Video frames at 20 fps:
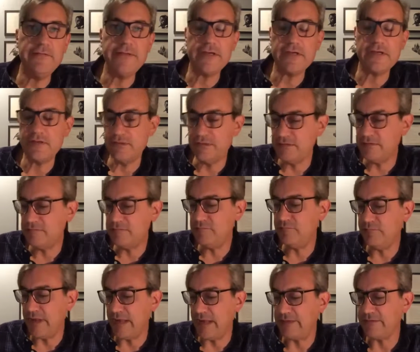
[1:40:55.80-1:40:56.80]
that couldn't
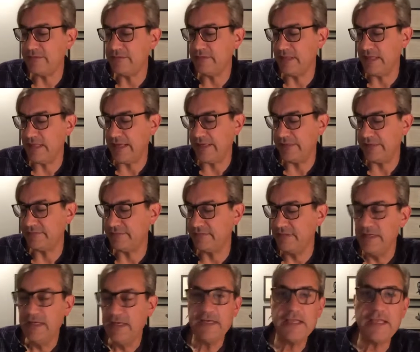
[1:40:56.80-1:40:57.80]
matter less,
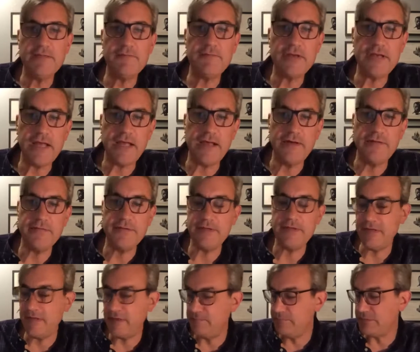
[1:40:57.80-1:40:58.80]
given how the
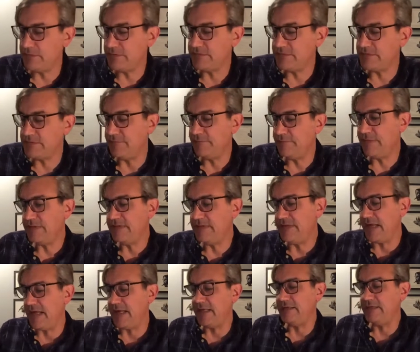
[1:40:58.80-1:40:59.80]
numbers of the
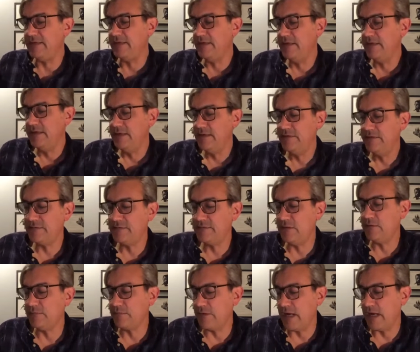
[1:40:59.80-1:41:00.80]
dead
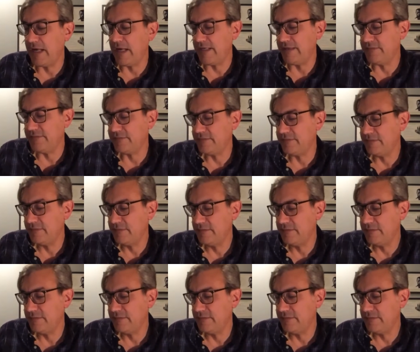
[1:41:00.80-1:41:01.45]
still rise.